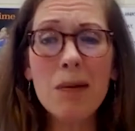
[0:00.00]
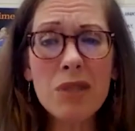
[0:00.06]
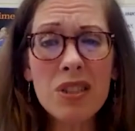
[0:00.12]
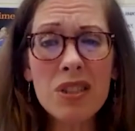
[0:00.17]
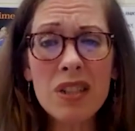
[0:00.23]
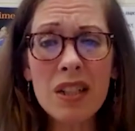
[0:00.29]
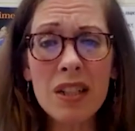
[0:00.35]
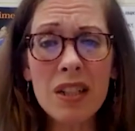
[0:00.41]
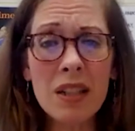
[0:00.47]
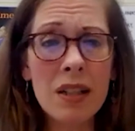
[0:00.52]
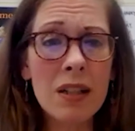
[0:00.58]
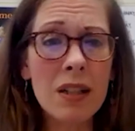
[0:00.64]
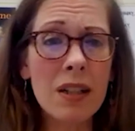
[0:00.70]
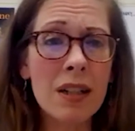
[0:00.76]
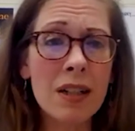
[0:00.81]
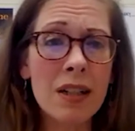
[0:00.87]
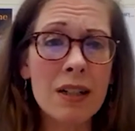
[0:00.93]
just
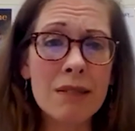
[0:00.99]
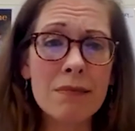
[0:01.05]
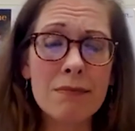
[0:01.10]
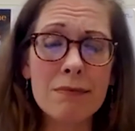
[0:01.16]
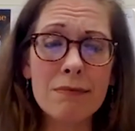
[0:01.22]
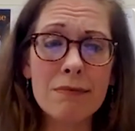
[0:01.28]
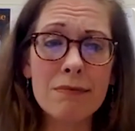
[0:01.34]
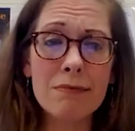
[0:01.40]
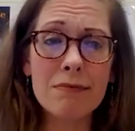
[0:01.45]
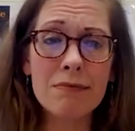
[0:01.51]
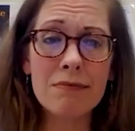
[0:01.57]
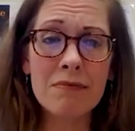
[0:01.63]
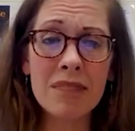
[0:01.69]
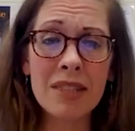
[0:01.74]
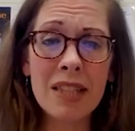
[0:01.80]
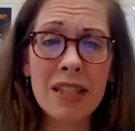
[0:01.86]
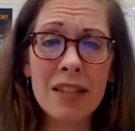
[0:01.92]
gonna
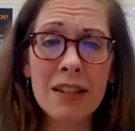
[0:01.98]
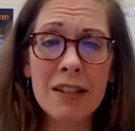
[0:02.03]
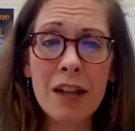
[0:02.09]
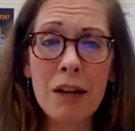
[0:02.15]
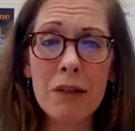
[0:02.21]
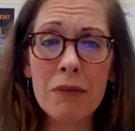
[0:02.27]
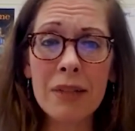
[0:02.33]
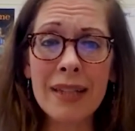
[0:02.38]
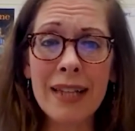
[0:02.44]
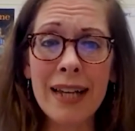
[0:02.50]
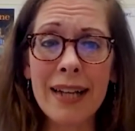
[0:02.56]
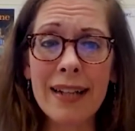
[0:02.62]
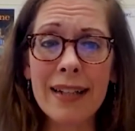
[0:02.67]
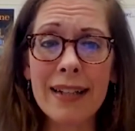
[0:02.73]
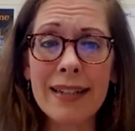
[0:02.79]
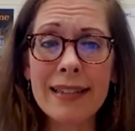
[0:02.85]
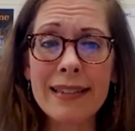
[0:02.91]
not read
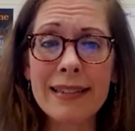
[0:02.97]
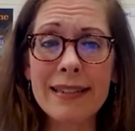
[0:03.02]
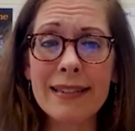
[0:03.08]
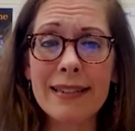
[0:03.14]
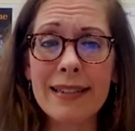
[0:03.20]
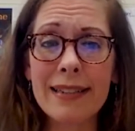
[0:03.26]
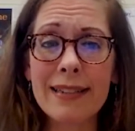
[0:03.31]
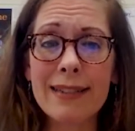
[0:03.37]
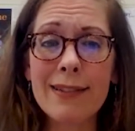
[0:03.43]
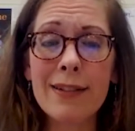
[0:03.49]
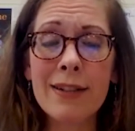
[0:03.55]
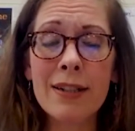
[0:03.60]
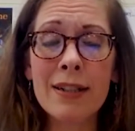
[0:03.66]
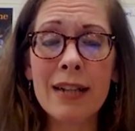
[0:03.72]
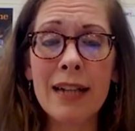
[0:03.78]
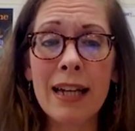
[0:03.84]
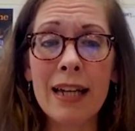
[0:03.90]
that because it's
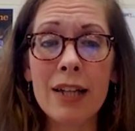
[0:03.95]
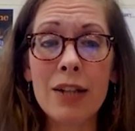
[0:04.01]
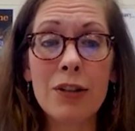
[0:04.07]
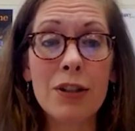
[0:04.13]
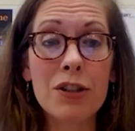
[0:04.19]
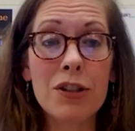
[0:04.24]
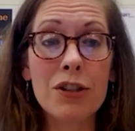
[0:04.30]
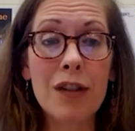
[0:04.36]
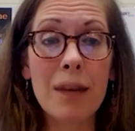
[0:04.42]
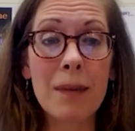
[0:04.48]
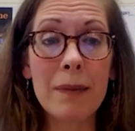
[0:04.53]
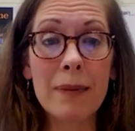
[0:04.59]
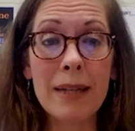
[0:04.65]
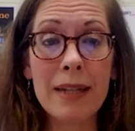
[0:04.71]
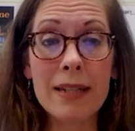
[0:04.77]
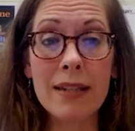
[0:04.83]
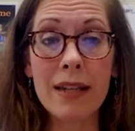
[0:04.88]
long and you can just copy
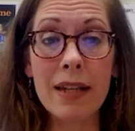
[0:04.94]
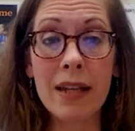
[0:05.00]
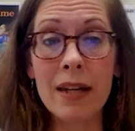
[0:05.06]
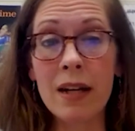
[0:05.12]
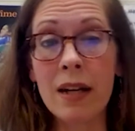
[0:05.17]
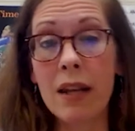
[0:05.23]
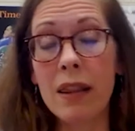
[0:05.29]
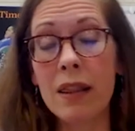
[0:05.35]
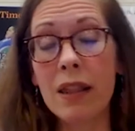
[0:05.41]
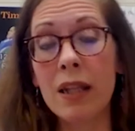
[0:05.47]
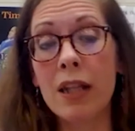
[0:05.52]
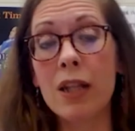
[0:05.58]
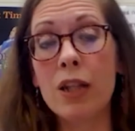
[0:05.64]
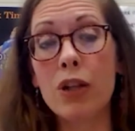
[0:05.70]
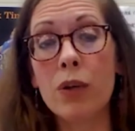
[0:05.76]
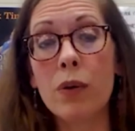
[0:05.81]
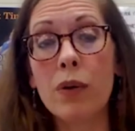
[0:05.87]
paste in
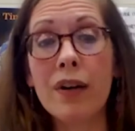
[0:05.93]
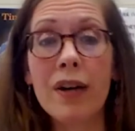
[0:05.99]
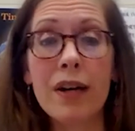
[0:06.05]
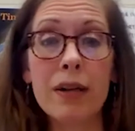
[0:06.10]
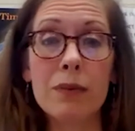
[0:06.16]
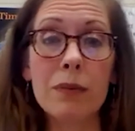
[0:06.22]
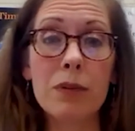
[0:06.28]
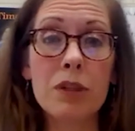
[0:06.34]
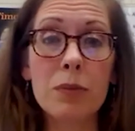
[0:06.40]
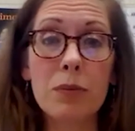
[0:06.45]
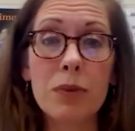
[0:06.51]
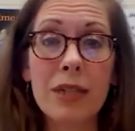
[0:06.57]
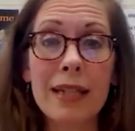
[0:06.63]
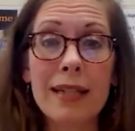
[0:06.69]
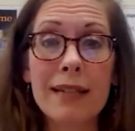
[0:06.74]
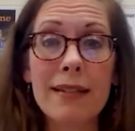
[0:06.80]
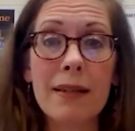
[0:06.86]
the URL, which is
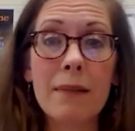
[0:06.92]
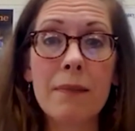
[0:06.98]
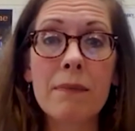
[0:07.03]
pretty easy.